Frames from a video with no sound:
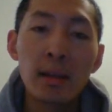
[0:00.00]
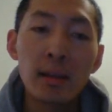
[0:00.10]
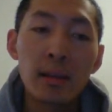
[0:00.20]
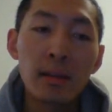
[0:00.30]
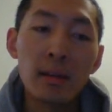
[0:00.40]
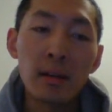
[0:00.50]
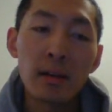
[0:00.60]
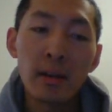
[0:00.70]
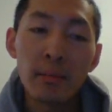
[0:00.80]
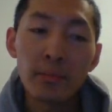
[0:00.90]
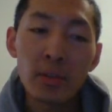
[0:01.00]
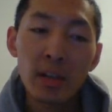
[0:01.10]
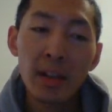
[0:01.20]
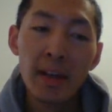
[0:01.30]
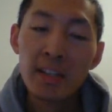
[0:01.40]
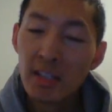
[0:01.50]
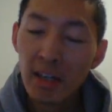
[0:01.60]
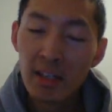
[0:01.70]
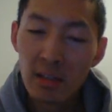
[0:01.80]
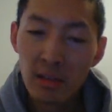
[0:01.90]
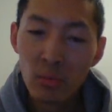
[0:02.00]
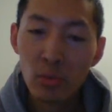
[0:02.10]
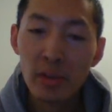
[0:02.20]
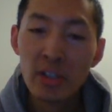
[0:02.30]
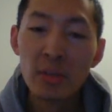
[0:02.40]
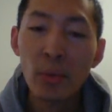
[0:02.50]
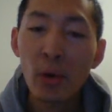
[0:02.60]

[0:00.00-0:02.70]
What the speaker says: the class sizes are really small.